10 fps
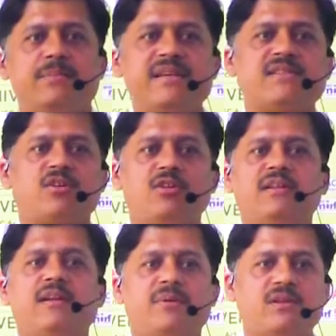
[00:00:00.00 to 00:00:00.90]
based on
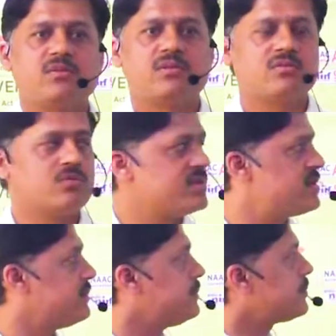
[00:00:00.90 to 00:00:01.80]
that particular
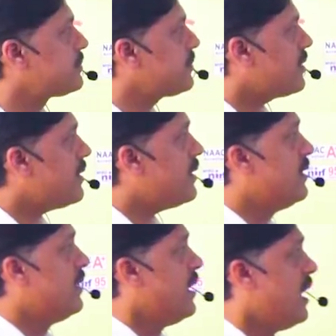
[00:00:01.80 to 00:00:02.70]
course.
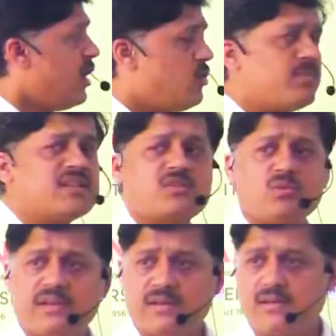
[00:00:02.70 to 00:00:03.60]
How much to
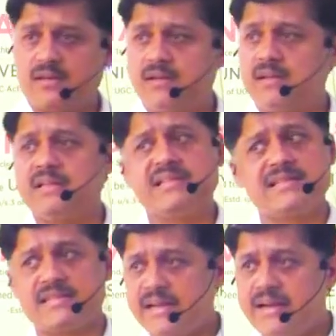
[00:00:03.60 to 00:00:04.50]
learn? This is